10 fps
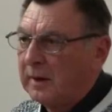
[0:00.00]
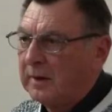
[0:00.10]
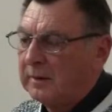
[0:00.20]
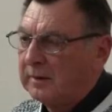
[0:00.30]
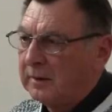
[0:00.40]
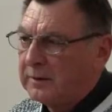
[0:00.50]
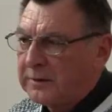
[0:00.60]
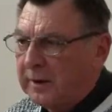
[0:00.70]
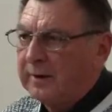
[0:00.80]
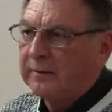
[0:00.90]
and
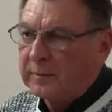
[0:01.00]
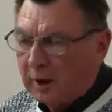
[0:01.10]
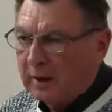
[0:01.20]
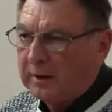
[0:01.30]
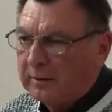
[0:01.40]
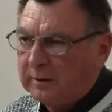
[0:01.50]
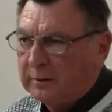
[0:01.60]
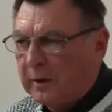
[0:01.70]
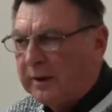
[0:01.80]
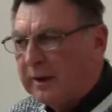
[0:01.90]
instead of talking
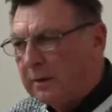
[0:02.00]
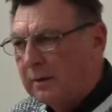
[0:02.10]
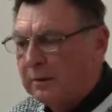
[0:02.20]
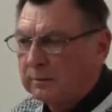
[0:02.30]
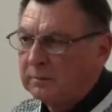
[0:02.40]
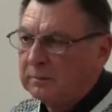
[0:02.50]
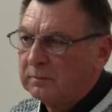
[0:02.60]
to 20 or